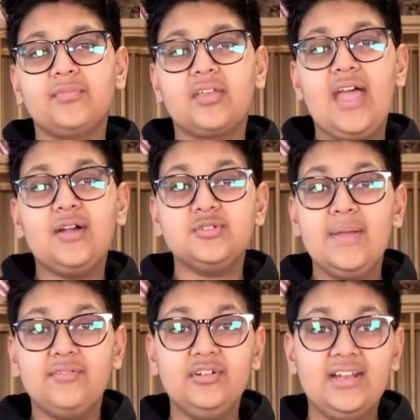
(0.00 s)
how to
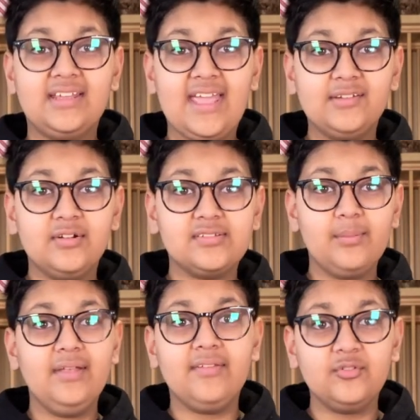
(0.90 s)
make vanilla cake
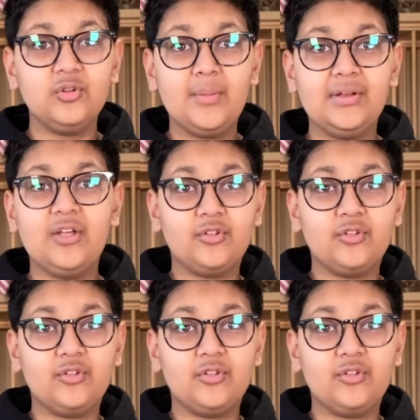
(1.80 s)
recipe, then do let me know in